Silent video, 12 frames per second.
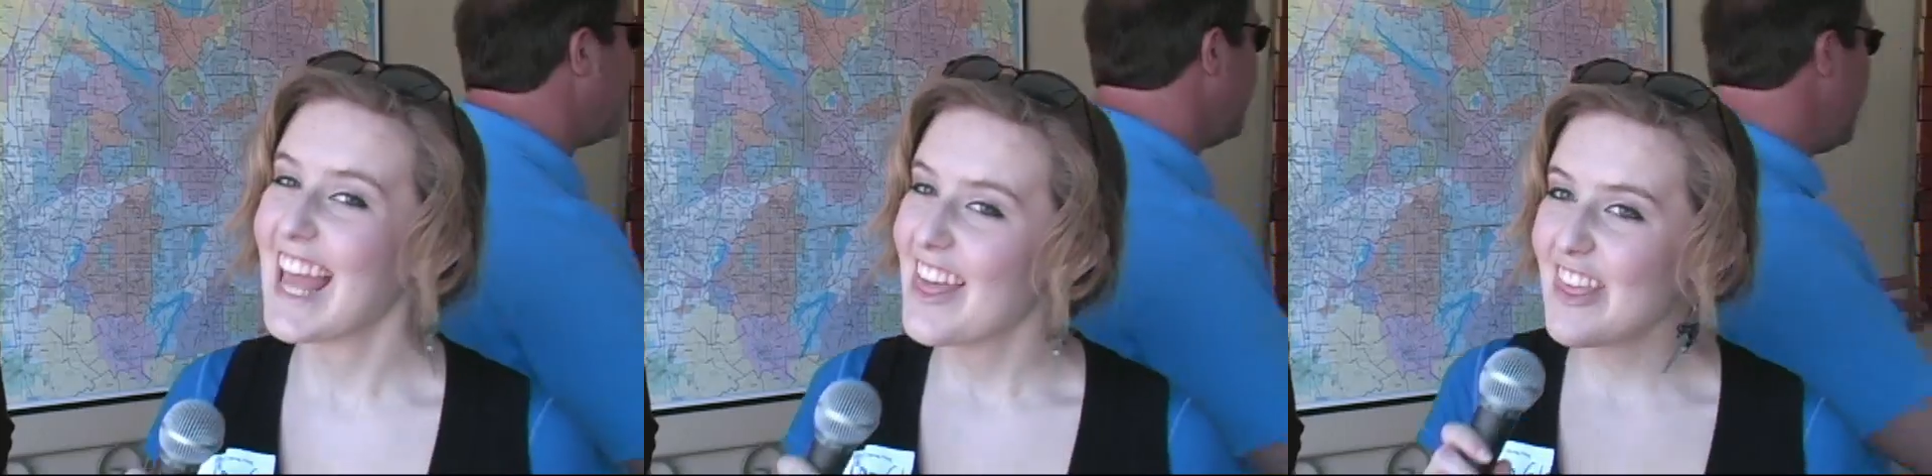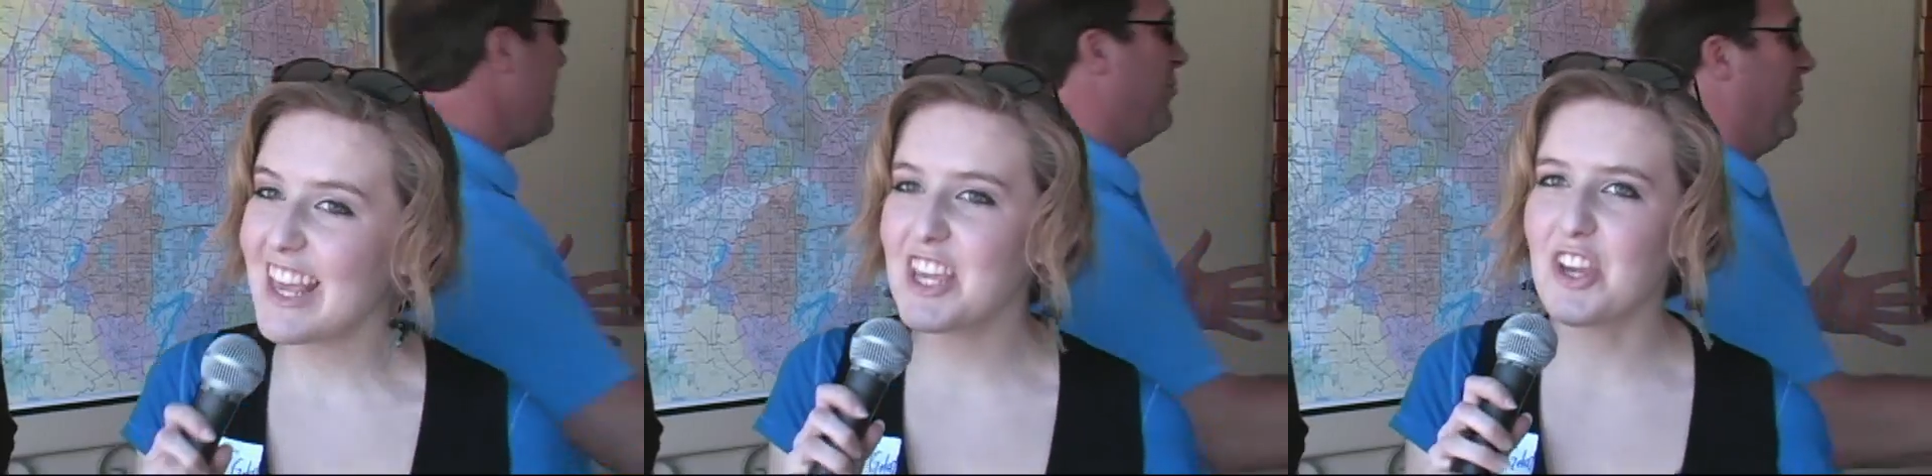
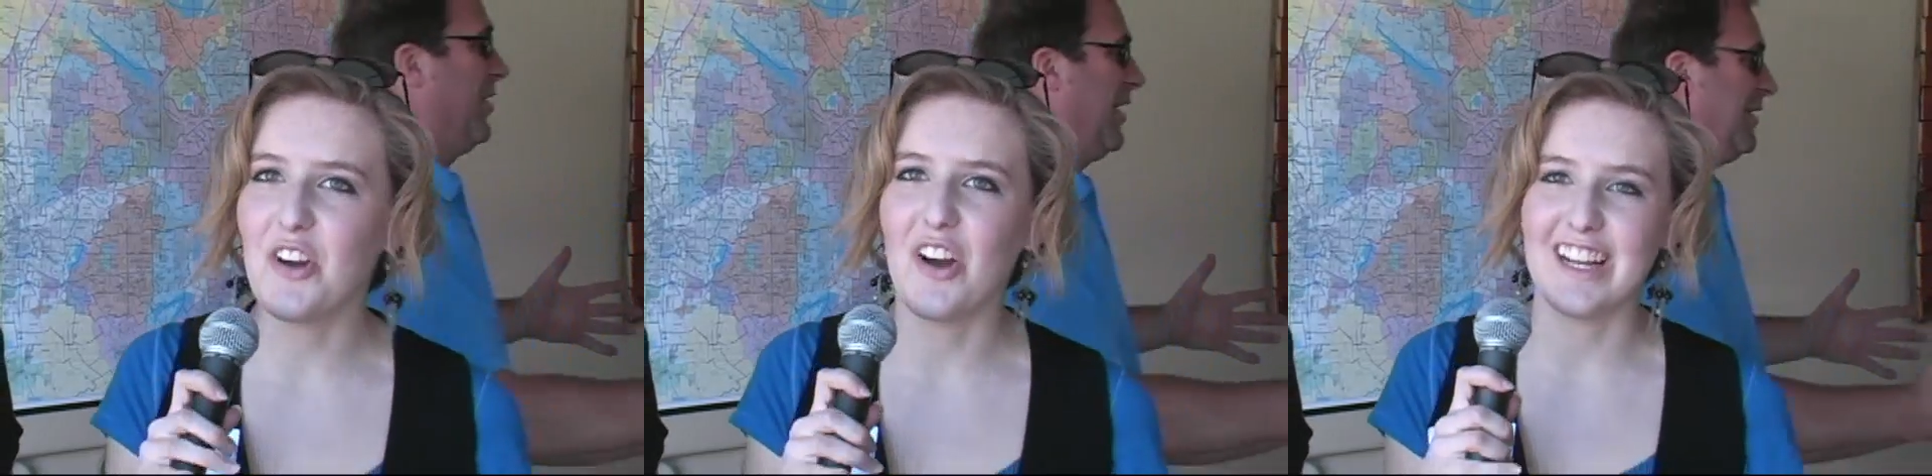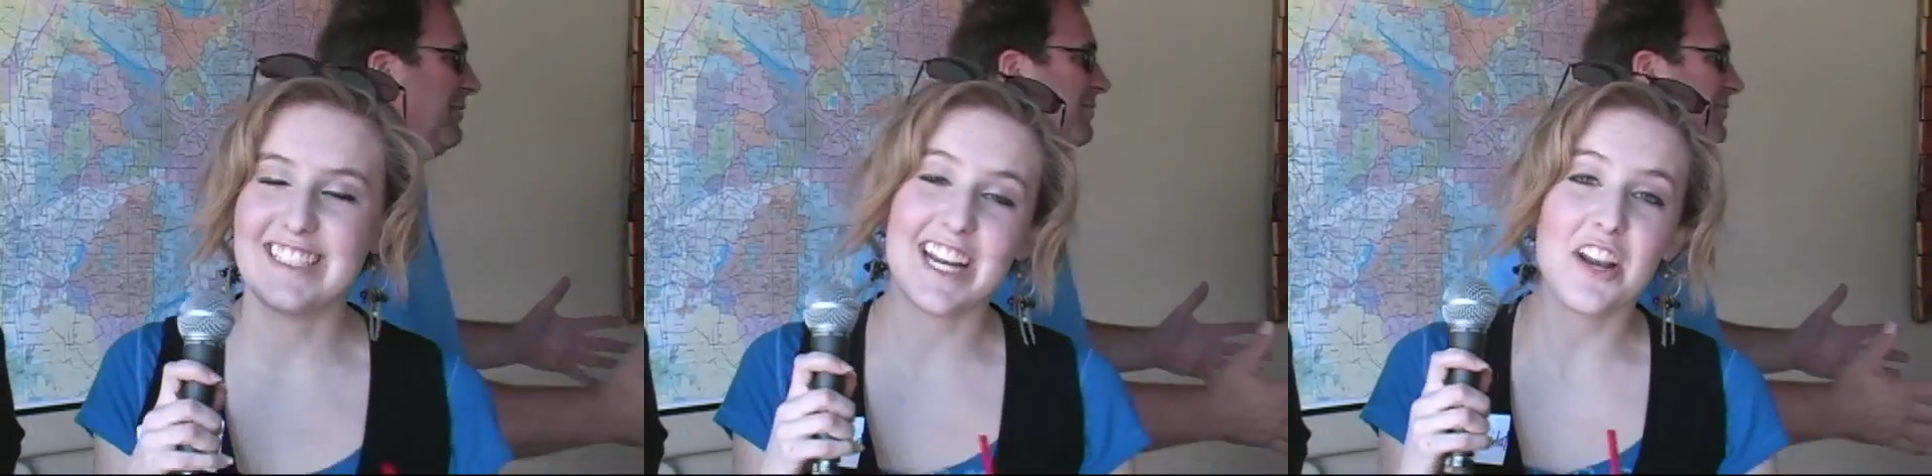Thank you. Uh,
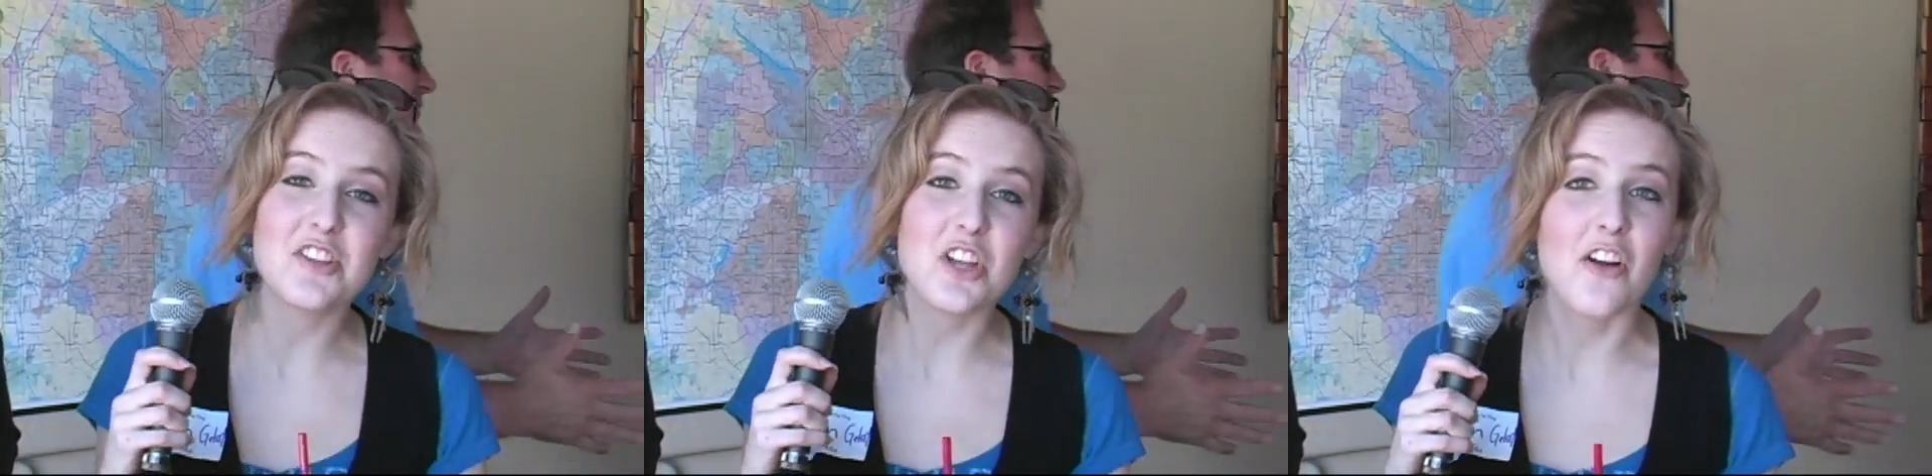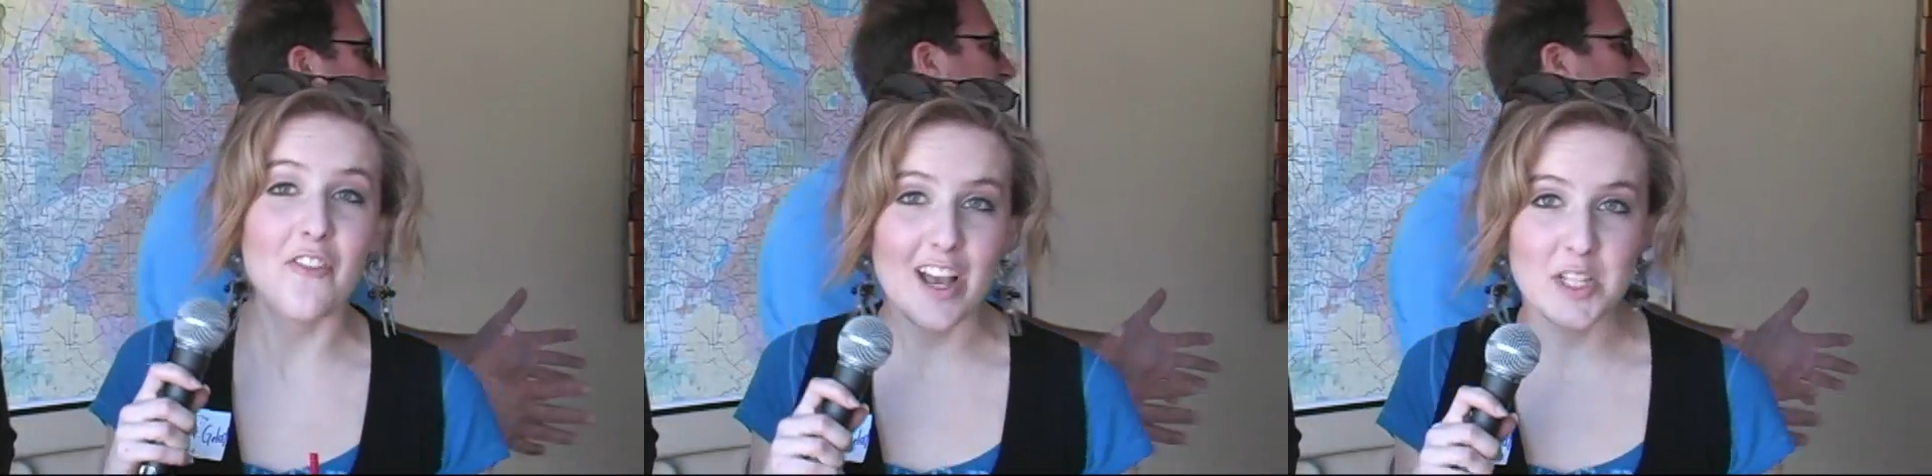Daniel's
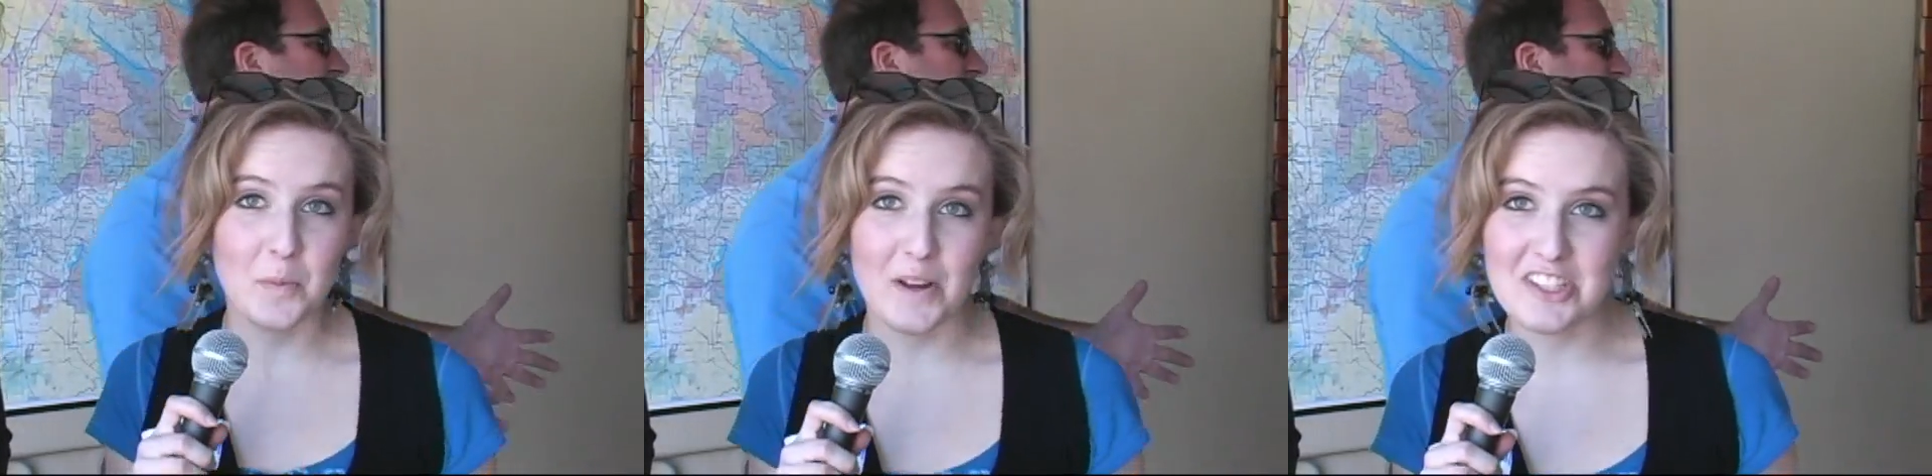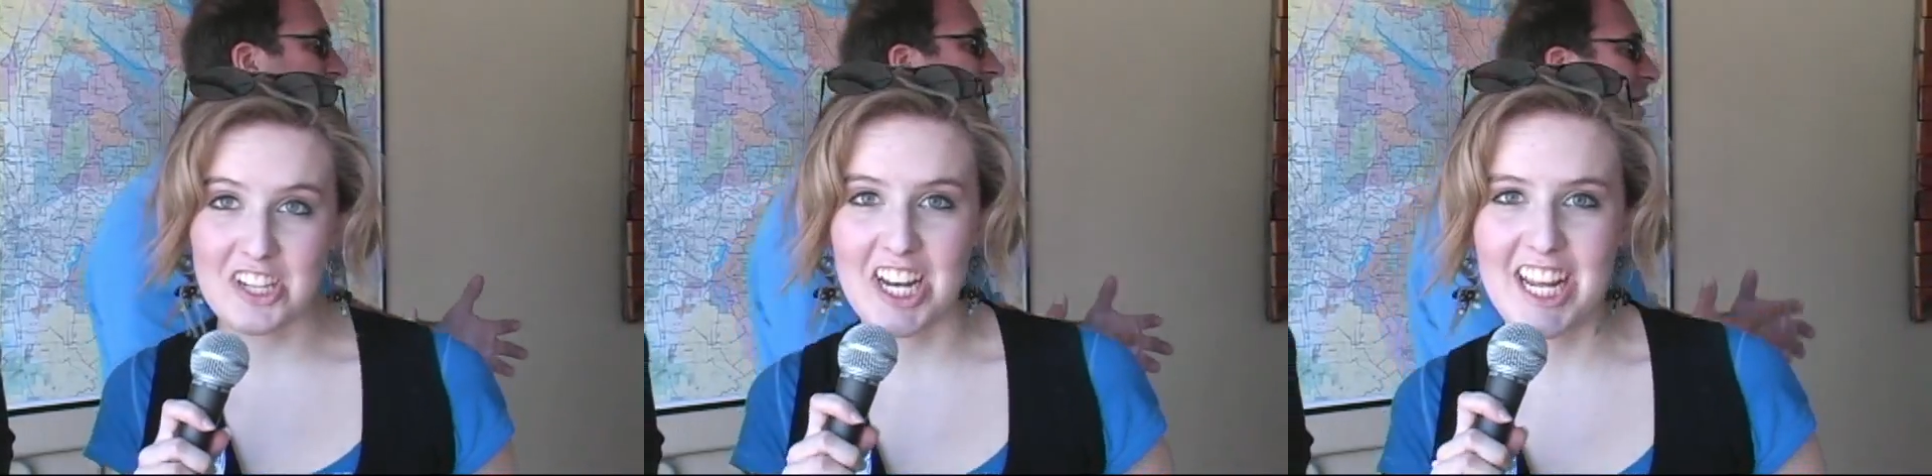our vice
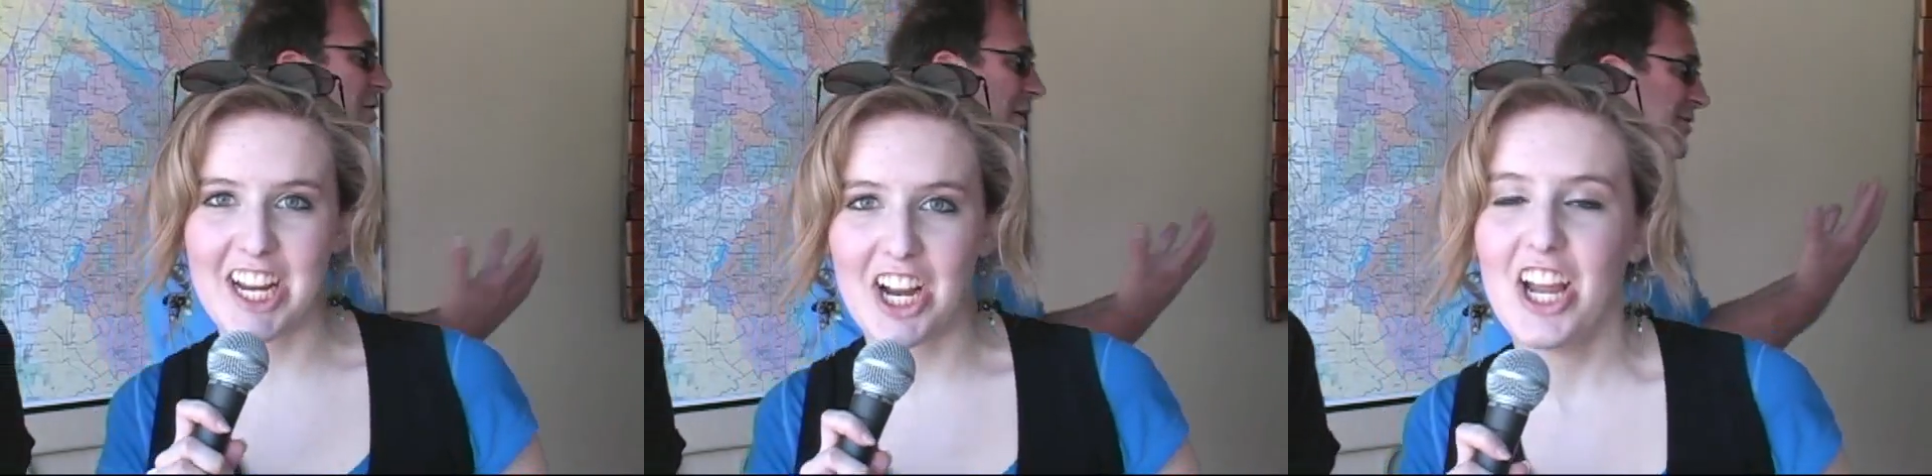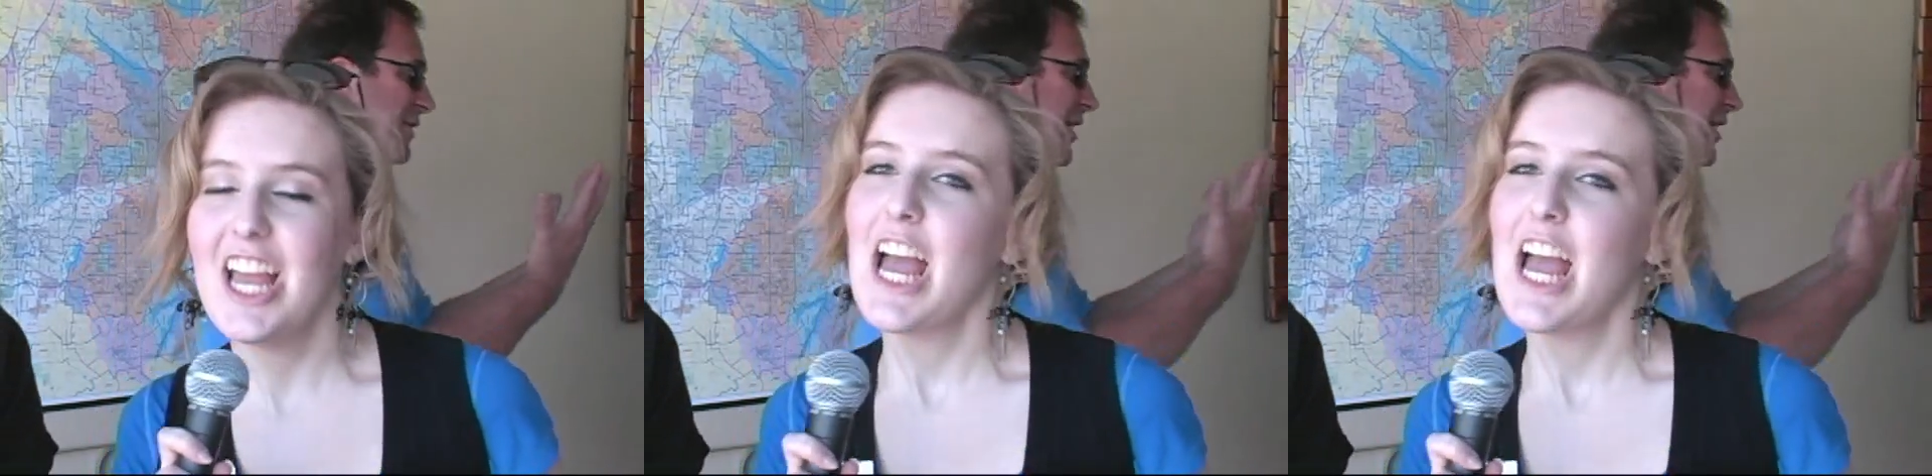president here.